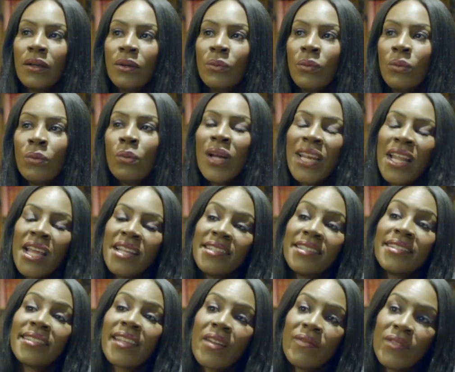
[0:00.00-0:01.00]
when i
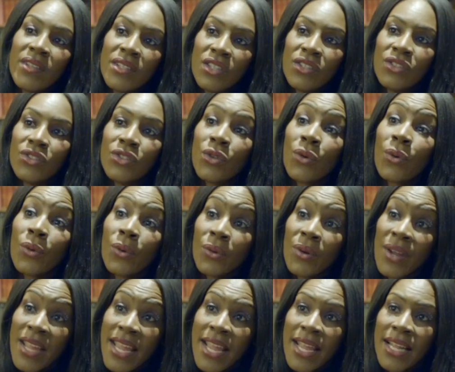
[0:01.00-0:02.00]
discovered the
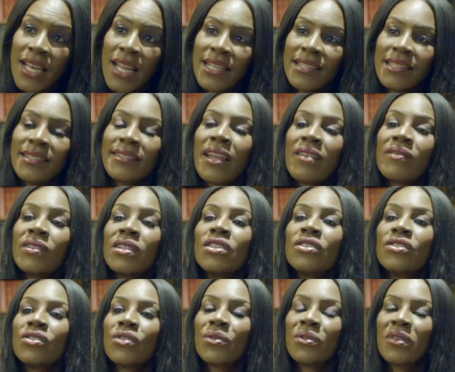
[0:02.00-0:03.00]
story and i discovered
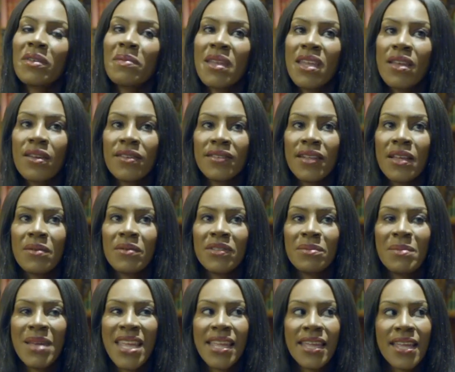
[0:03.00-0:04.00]
the story because i
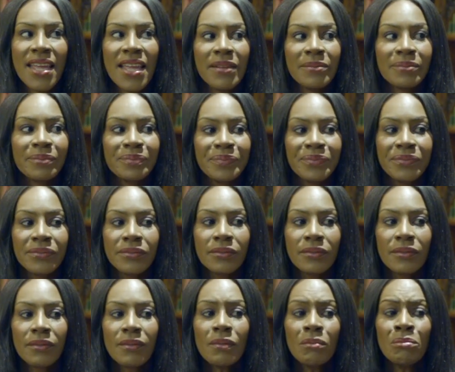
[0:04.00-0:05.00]
was making
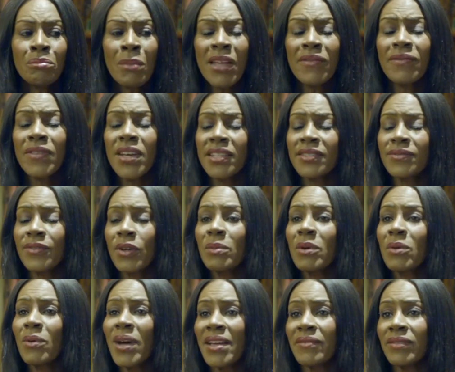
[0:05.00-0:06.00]
my first
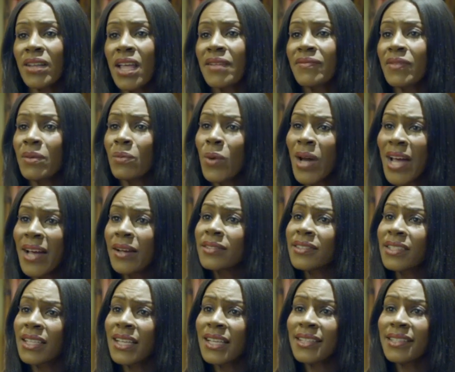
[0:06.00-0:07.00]
film, A Way of Life in
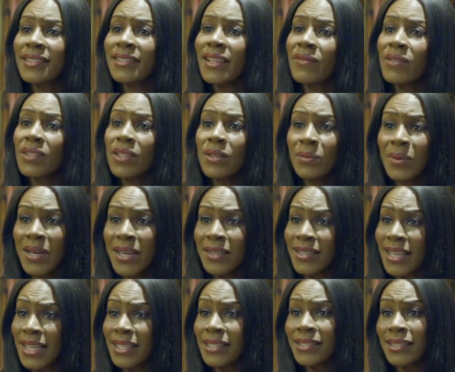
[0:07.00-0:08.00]
Wales, and I discovered that
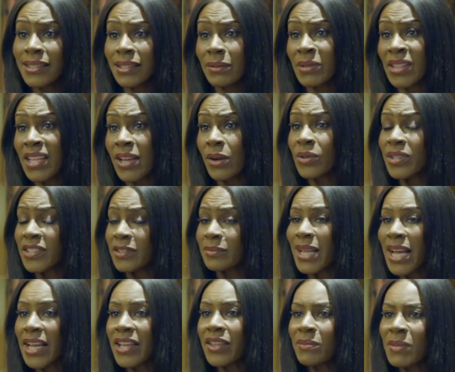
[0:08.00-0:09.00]
Wales had some of the oldest
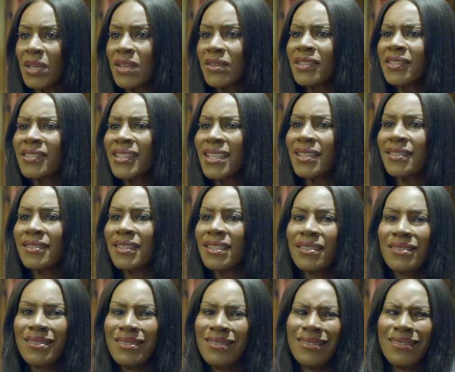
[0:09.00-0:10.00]
black communities,
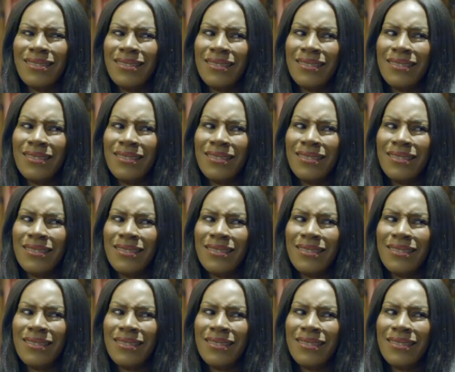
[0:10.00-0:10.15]
and